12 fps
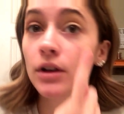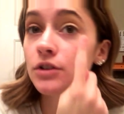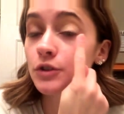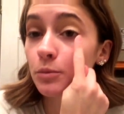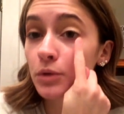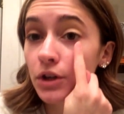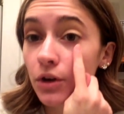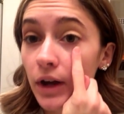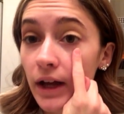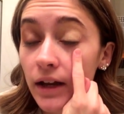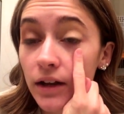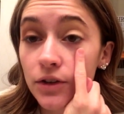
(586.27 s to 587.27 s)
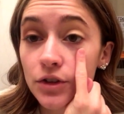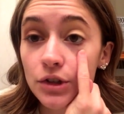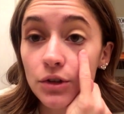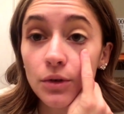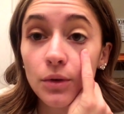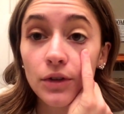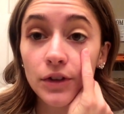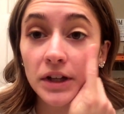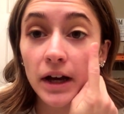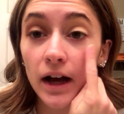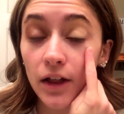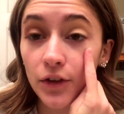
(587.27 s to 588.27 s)
So I'm going to go ahead and do
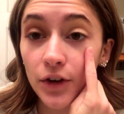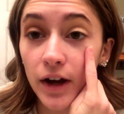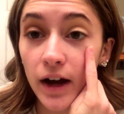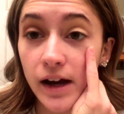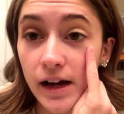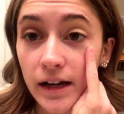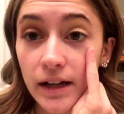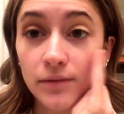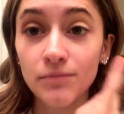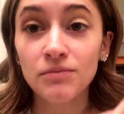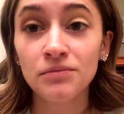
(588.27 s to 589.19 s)
the other eye.